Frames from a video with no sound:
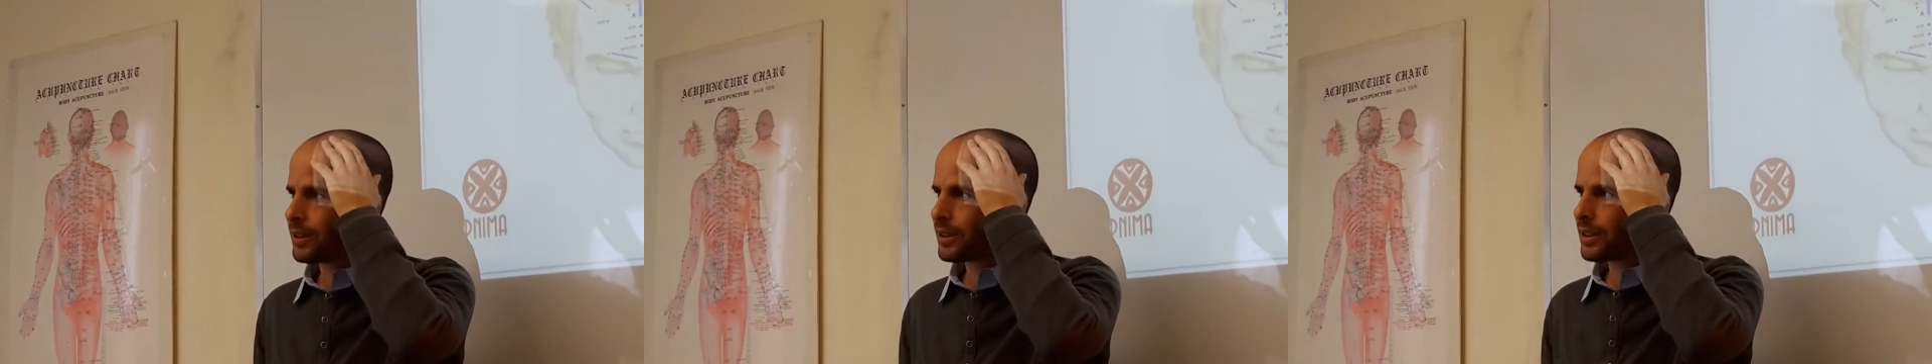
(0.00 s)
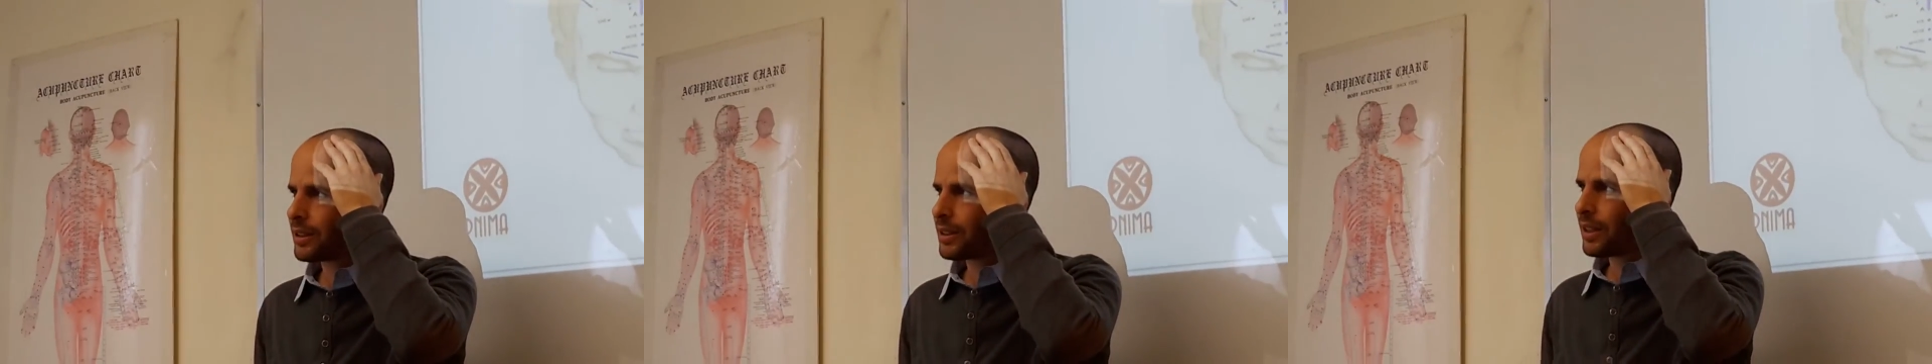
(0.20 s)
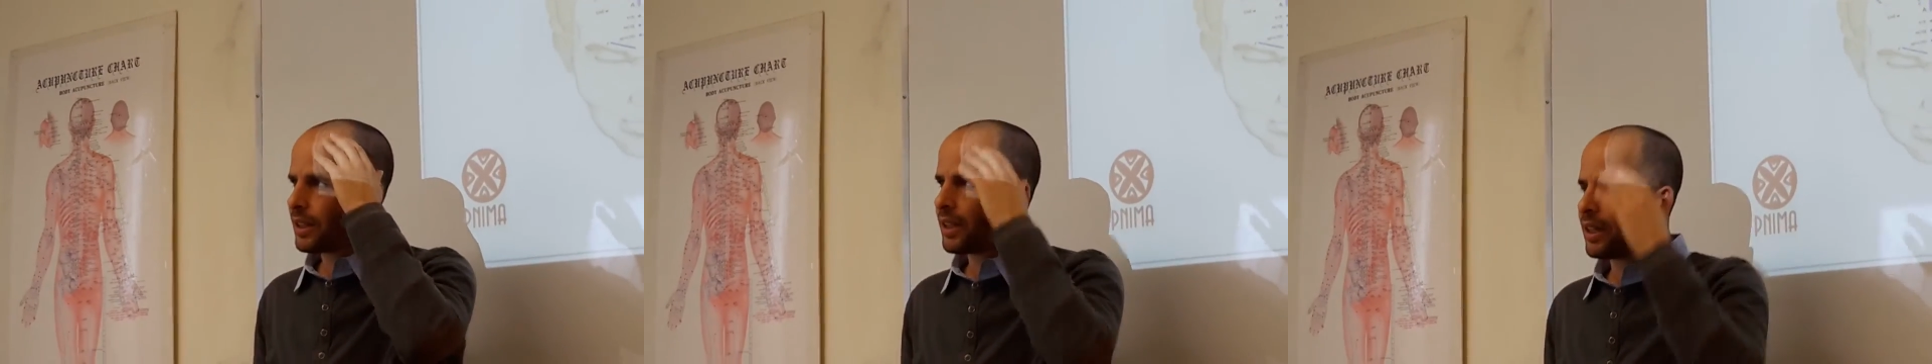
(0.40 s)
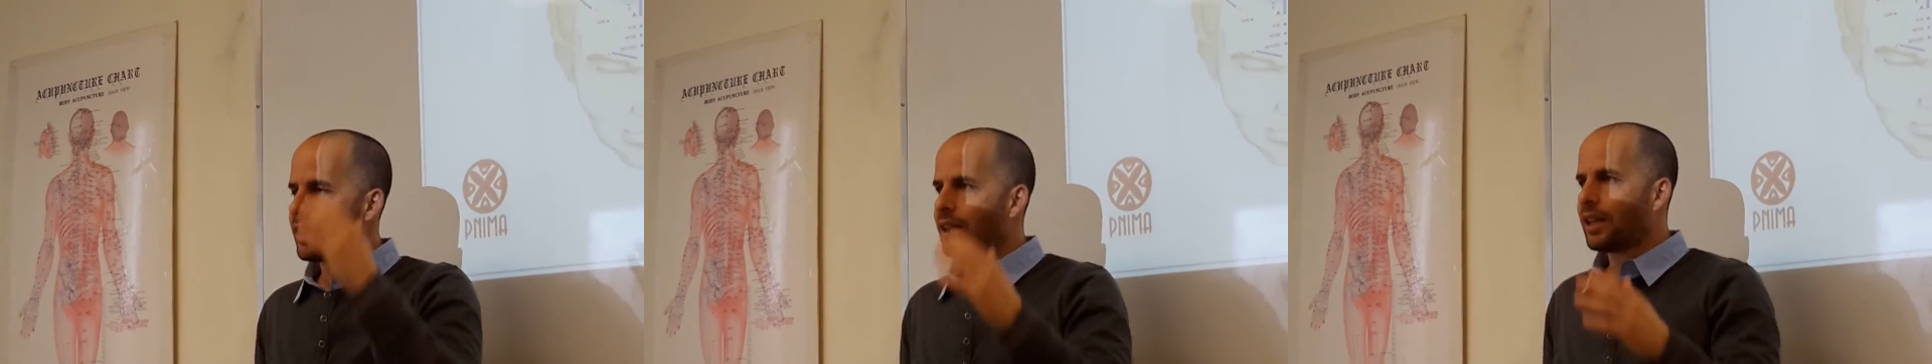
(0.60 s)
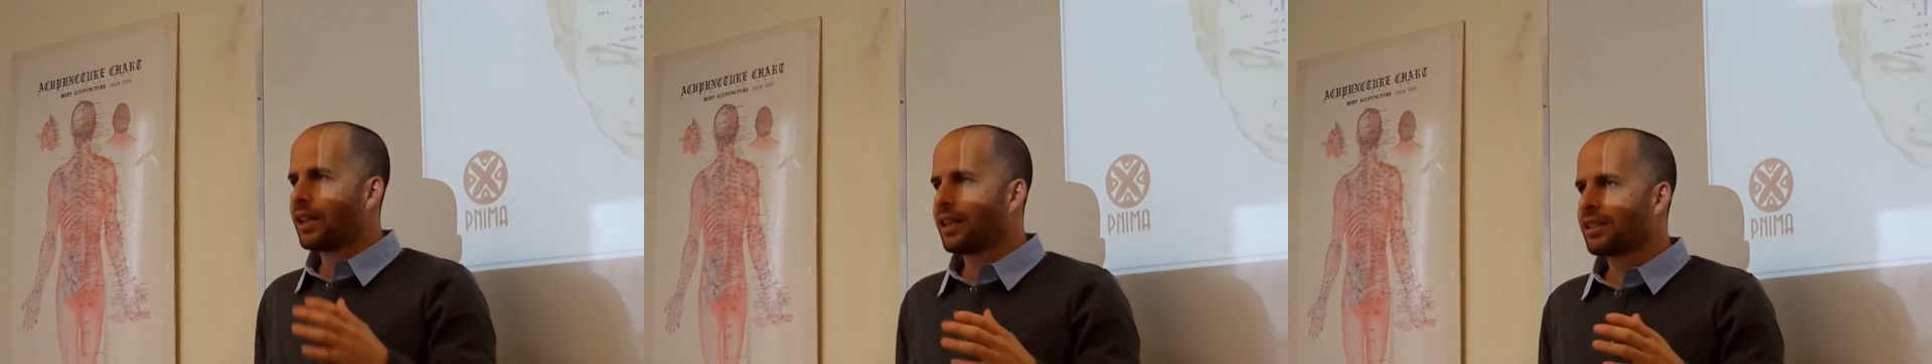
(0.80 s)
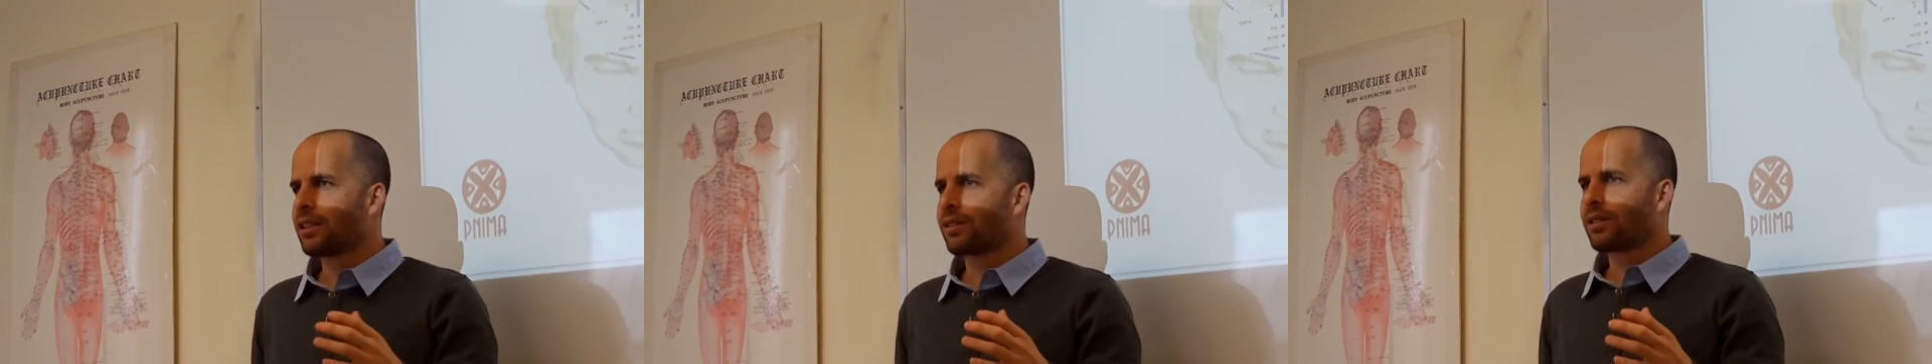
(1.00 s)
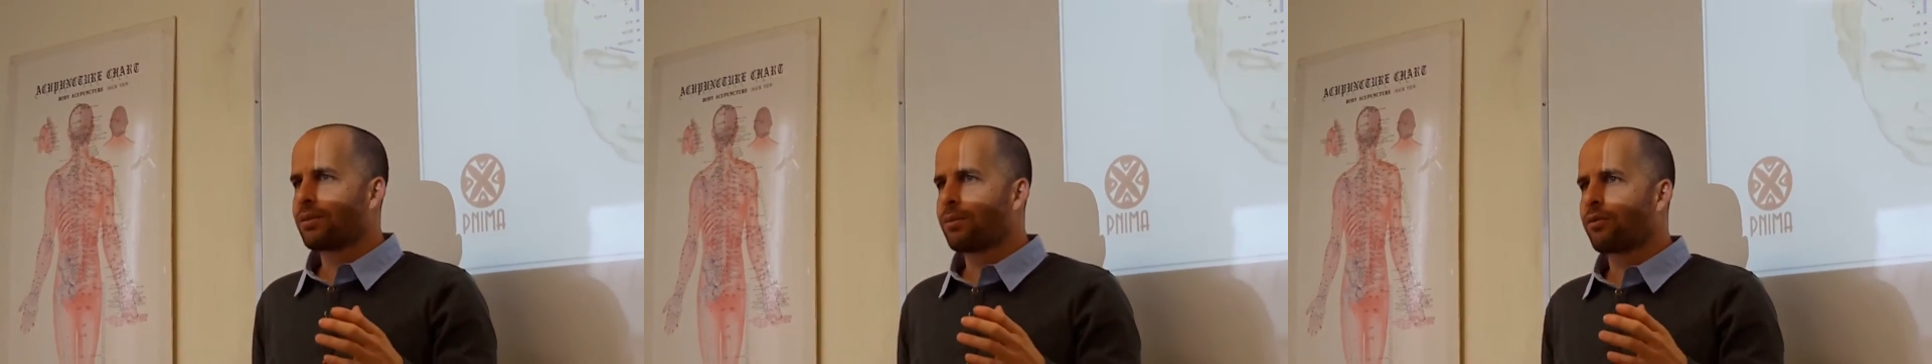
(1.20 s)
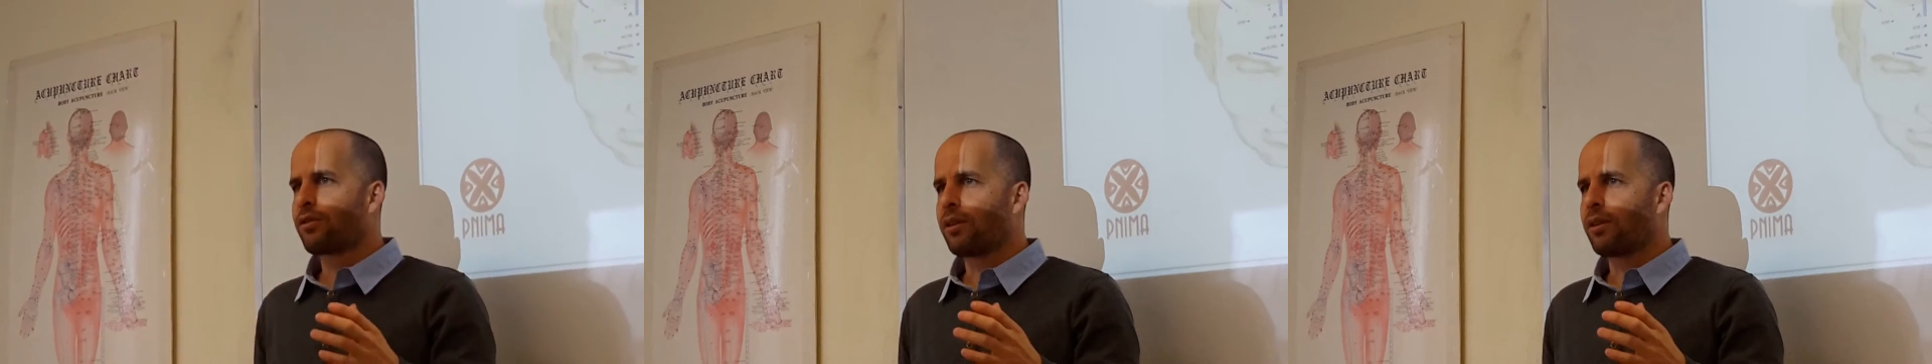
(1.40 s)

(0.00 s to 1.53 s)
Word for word: point. This is